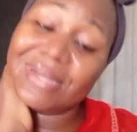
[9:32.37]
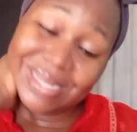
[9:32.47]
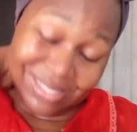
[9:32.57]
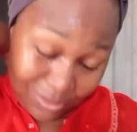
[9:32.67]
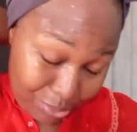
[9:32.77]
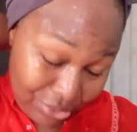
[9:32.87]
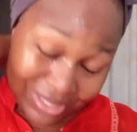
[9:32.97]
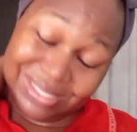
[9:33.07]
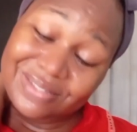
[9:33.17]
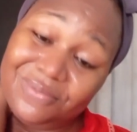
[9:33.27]
at this point,
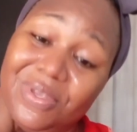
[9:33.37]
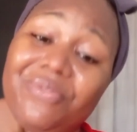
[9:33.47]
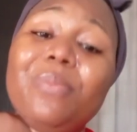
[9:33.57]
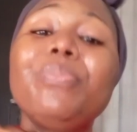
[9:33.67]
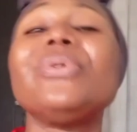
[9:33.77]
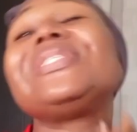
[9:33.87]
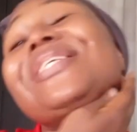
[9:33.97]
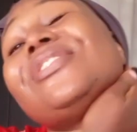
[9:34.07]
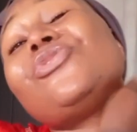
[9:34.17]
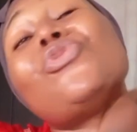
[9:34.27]
is very important.
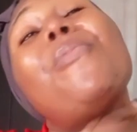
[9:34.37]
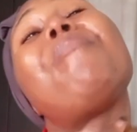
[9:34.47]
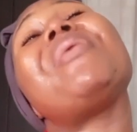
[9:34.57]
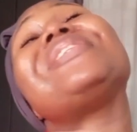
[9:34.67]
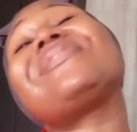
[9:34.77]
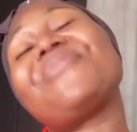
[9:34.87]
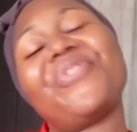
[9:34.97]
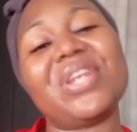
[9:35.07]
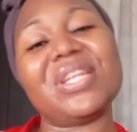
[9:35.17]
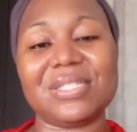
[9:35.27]
It's your best
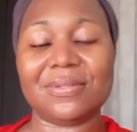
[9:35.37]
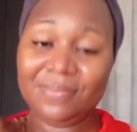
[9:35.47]
friend.